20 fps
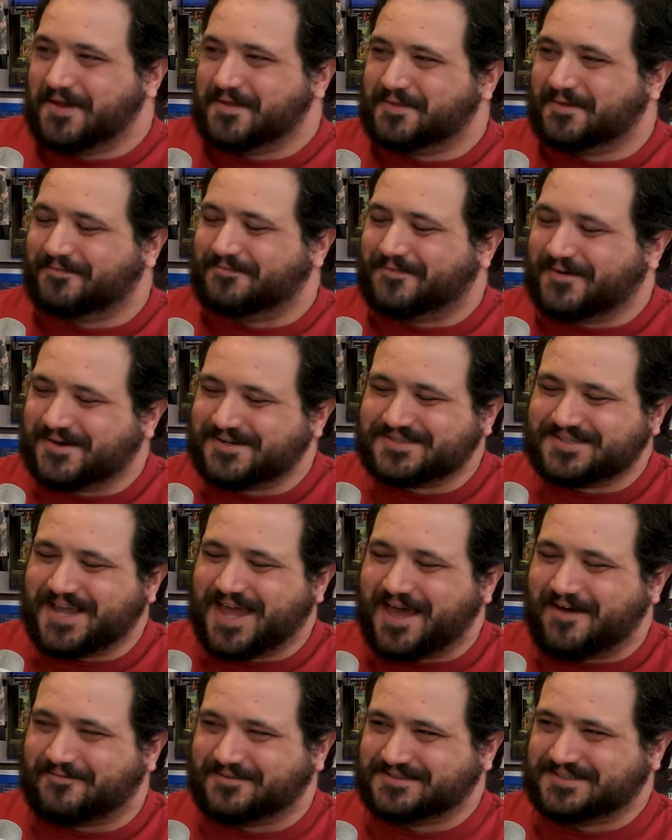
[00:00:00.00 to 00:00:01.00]
The first
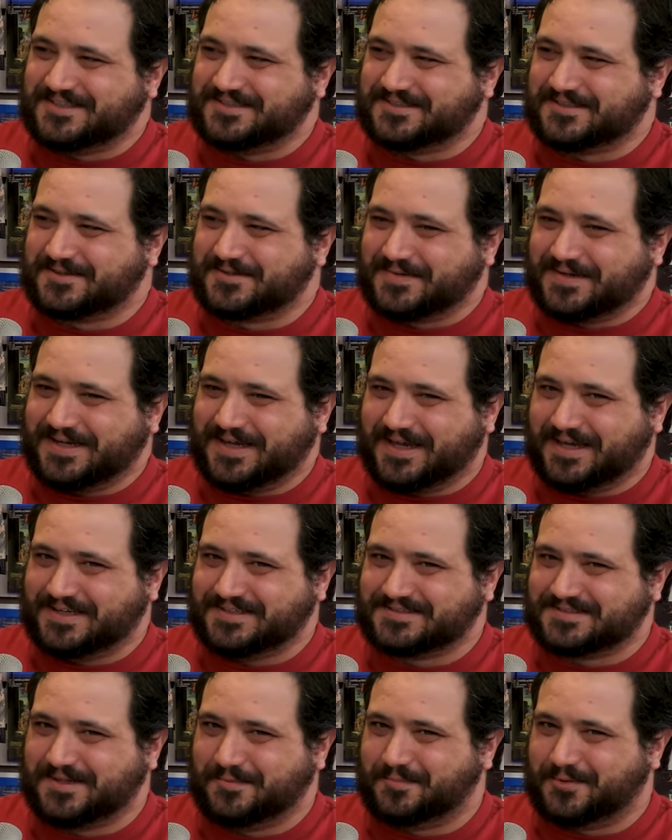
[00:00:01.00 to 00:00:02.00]
half of season three
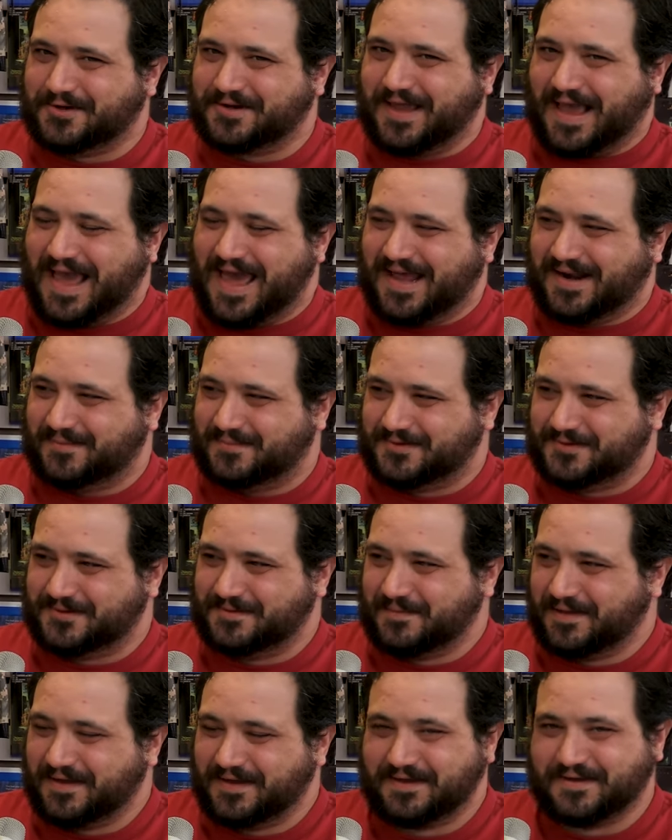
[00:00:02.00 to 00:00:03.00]
is the book Hannibal.